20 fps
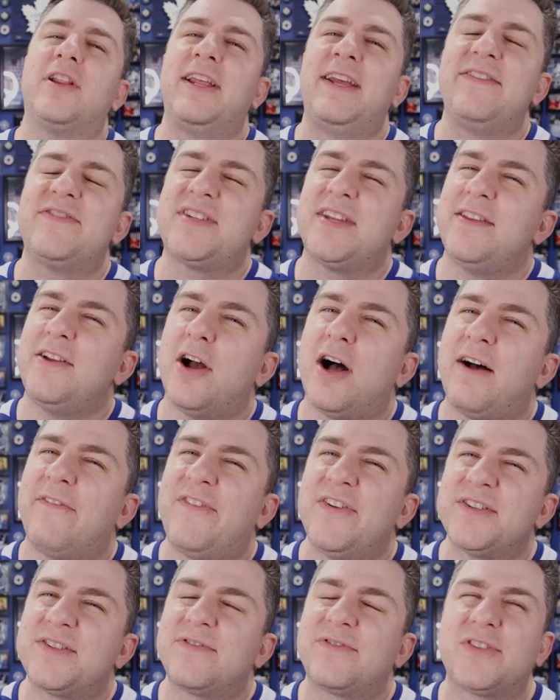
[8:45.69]
the Leafs in the
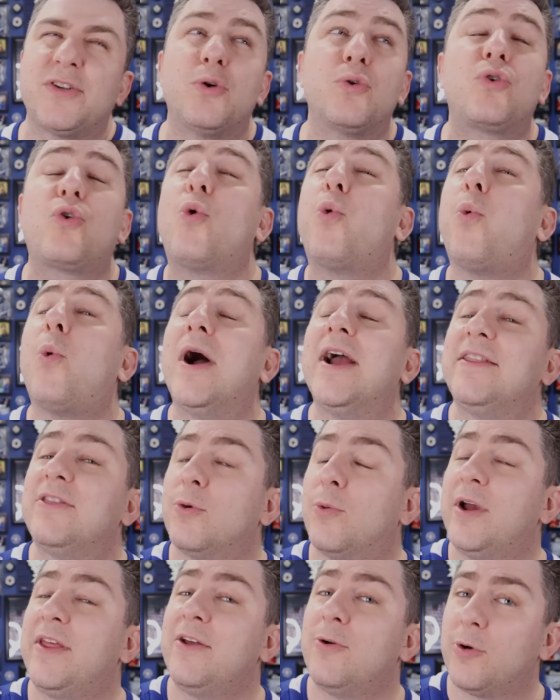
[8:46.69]
offensive zone quite
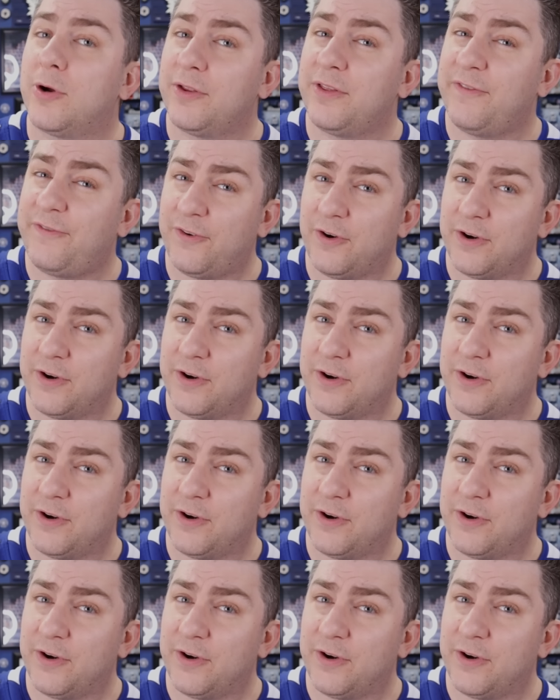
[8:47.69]
the way they were in the